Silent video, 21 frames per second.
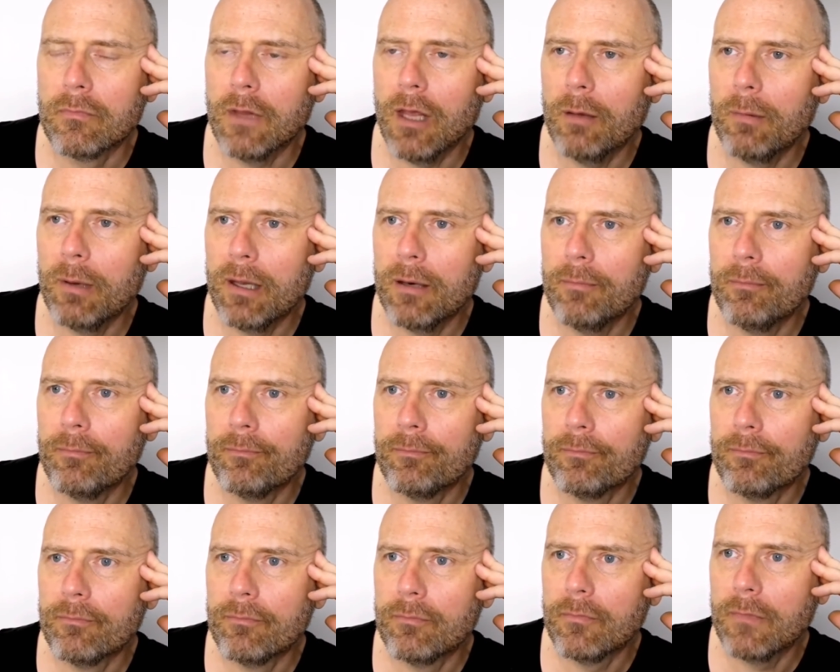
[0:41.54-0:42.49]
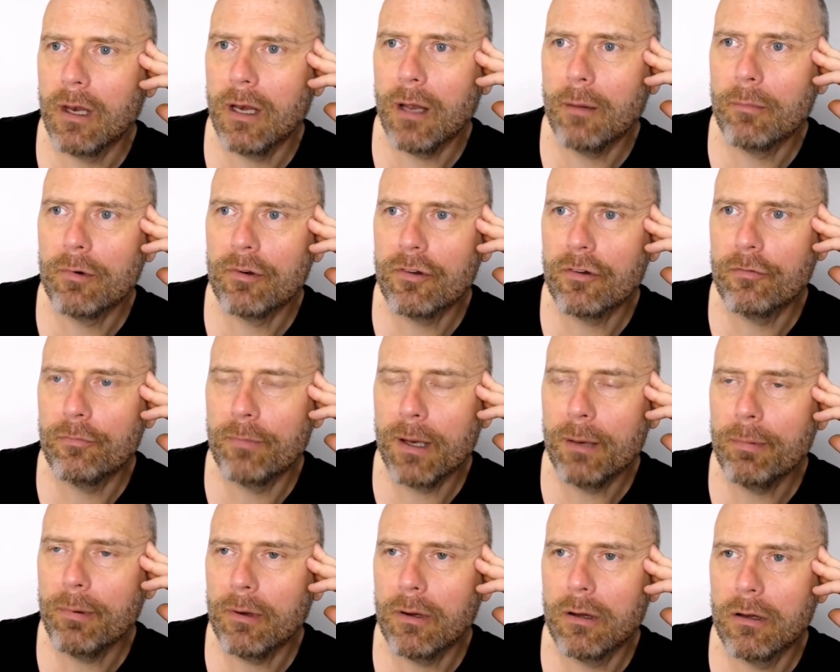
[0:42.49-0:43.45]
I mean, the numbers of
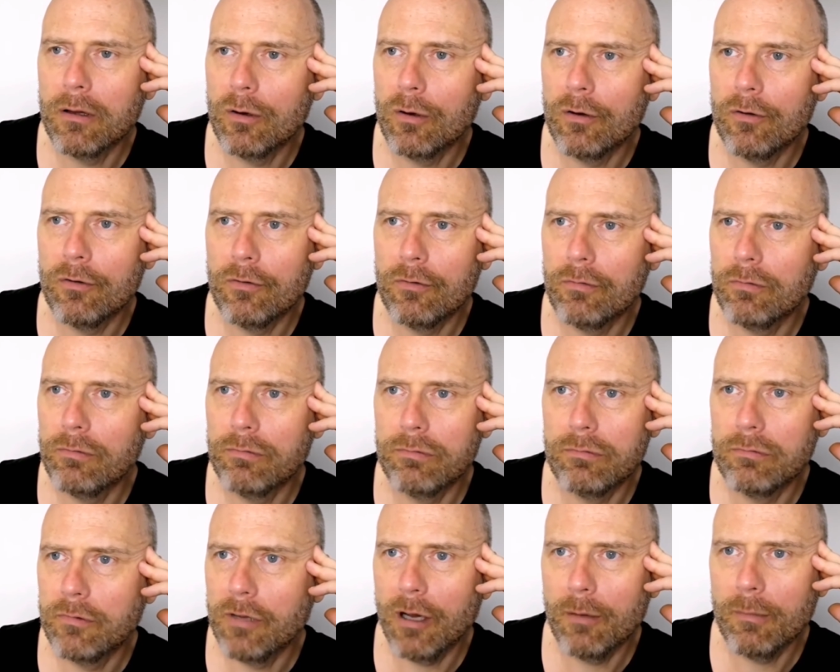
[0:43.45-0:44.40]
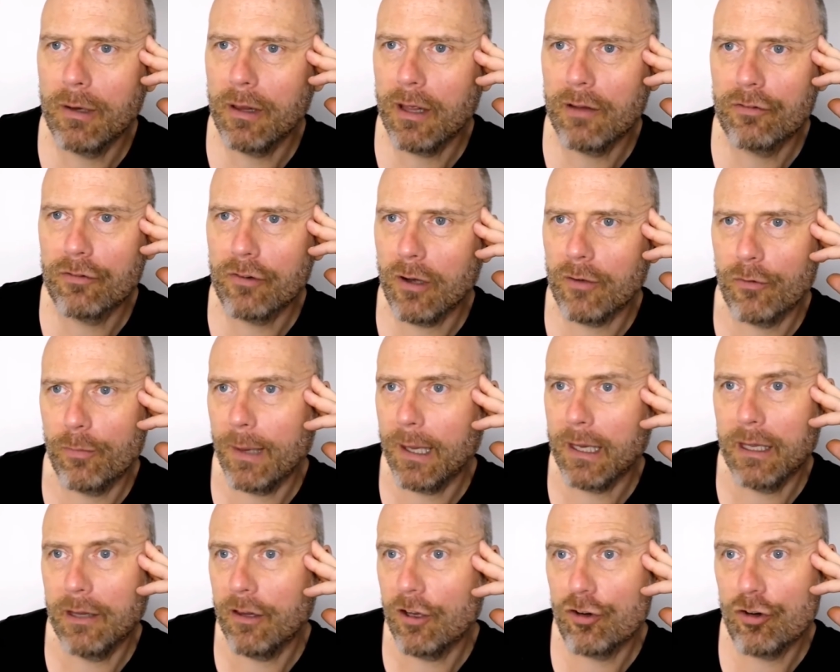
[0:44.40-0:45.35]
people who tell me they've stopped
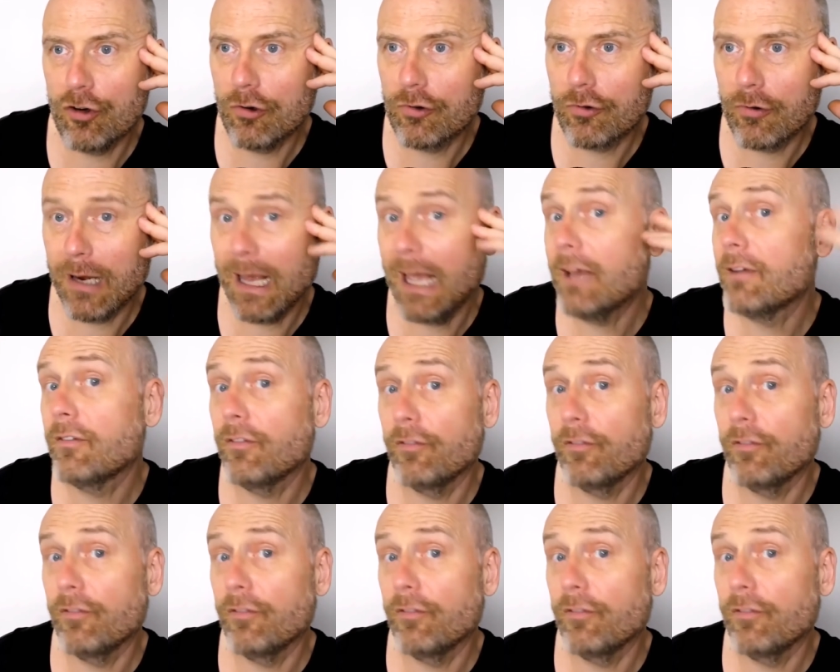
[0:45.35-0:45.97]
spanking their children and